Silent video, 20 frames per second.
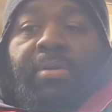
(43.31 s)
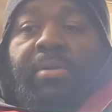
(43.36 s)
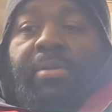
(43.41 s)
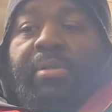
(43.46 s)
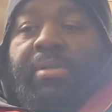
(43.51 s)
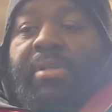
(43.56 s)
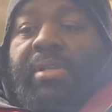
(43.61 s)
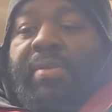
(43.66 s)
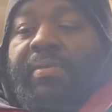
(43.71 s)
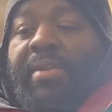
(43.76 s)

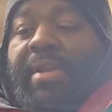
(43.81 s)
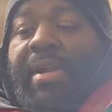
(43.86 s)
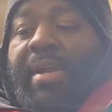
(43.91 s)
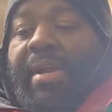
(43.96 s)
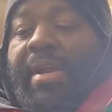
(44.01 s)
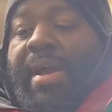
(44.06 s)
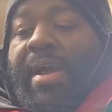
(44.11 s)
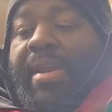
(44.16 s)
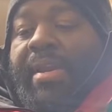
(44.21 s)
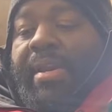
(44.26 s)
stuff that I
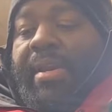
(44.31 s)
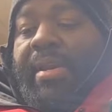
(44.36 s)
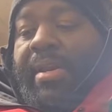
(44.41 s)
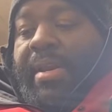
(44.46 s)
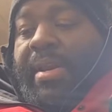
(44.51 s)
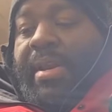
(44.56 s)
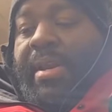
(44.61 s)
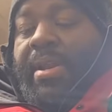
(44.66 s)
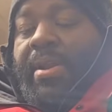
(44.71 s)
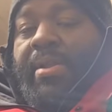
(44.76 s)
got
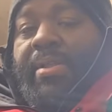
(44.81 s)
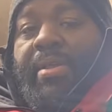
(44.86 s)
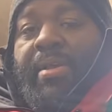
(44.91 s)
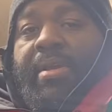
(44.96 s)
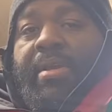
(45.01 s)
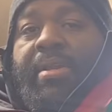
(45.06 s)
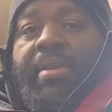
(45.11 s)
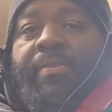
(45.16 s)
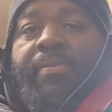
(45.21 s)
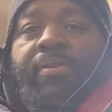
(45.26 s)
near
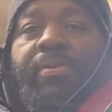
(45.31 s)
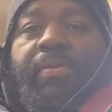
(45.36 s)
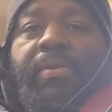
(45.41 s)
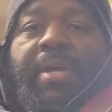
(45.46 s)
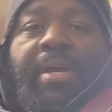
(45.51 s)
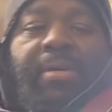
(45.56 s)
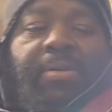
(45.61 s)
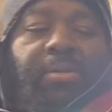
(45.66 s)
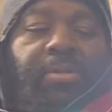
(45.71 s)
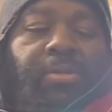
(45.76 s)
the end of
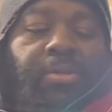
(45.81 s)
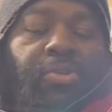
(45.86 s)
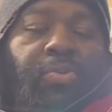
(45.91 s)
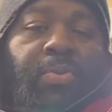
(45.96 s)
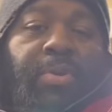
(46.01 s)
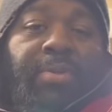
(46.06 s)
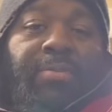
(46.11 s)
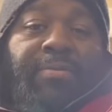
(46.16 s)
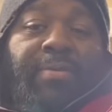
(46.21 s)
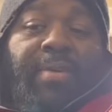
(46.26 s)

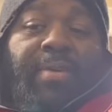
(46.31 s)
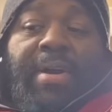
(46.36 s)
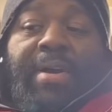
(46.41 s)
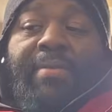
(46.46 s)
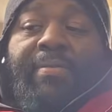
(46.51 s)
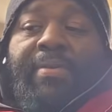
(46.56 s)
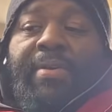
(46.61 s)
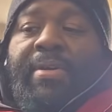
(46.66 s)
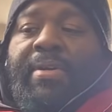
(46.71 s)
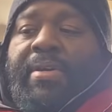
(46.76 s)

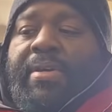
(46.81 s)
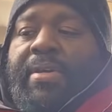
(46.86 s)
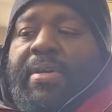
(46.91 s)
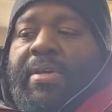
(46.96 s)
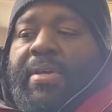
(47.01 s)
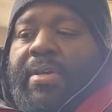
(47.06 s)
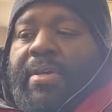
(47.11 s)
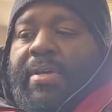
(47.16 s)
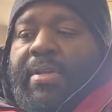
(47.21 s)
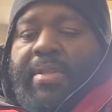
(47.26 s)
2025
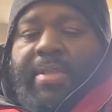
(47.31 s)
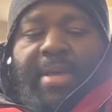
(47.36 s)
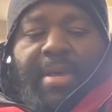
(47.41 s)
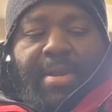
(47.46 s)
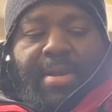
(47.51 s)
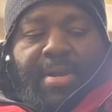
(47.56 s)
that